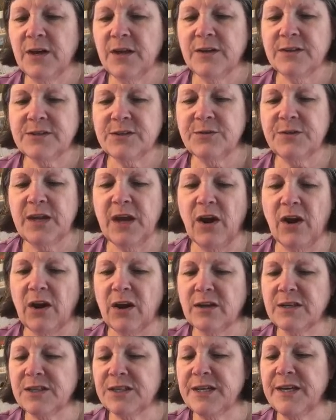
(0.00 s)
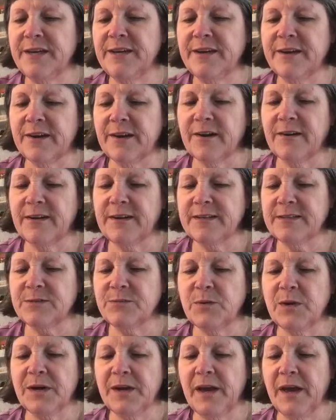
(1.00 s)
so the arch here is
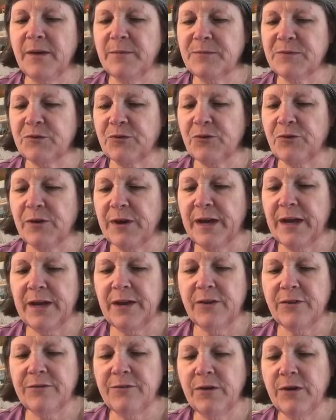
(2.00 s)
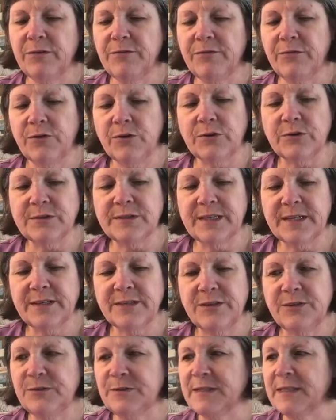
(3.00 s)
what helps create your fun fold,
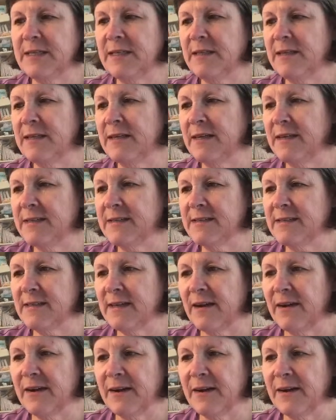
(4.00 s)
and using this